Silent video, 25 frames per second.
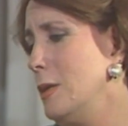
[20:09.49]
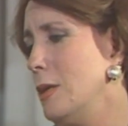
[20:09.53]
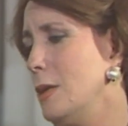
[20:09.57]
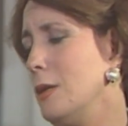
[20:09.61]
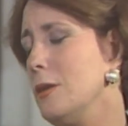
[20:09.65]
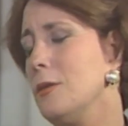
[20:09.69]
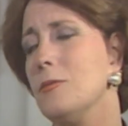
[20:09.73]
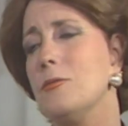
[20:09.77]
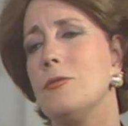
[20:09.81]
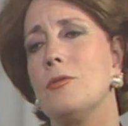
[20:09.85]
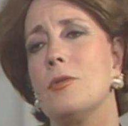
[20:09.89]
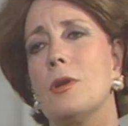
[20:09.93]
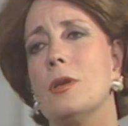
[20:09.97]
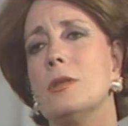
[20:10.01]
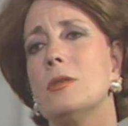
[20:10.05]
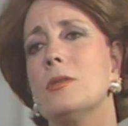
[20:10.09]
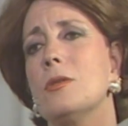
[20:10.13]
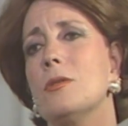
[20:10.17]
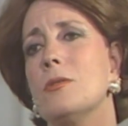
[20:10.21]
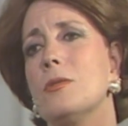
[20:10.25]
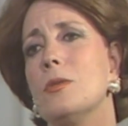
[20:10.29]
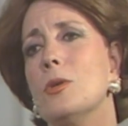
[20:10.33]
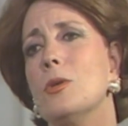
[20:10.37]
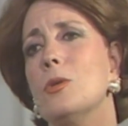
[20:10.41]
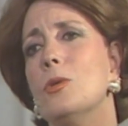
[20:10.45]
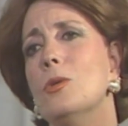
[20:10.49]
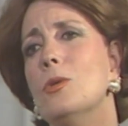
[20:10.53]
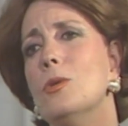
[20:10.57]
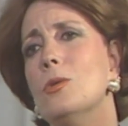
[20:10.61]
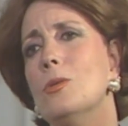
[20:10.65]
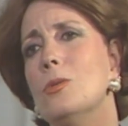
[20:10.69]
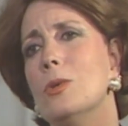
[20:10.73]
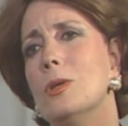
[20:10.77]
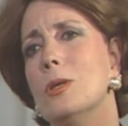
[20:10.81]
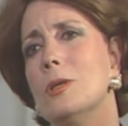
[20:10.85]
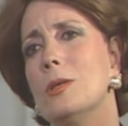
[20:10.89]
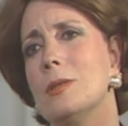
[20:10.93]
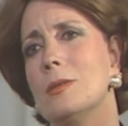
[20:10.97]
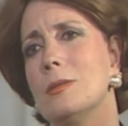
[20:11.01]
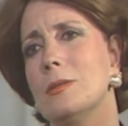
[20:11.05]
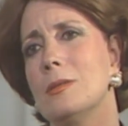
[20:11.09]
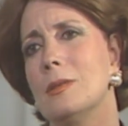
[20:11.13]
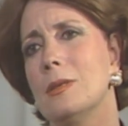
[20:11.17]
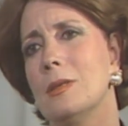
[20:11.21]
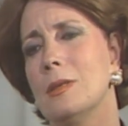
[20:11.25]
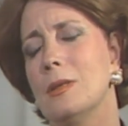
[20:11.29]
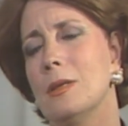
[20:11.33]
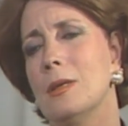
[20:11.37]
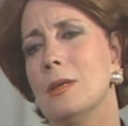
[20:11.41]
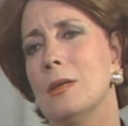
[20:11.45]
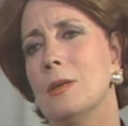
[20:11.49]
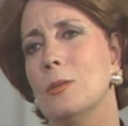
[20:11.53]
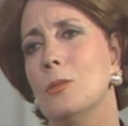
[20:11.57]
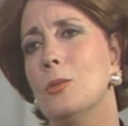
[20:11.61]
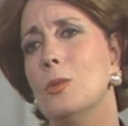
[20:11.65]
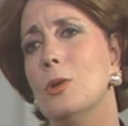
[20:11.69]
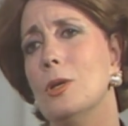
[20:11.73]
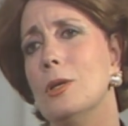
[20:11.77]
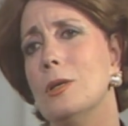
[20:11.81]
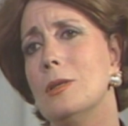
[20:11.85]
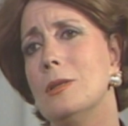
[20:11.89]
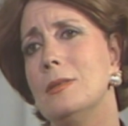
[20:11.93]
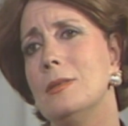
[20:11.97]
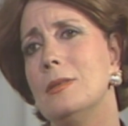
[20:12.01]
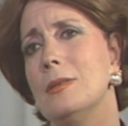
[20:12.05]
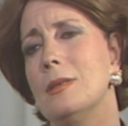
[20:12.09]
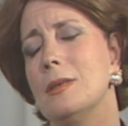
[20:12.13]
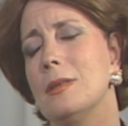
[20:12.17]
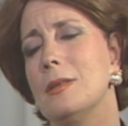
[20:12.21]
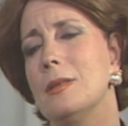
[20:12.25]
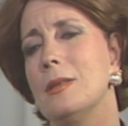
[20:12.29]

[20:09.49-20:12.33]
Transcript: in front of the whole world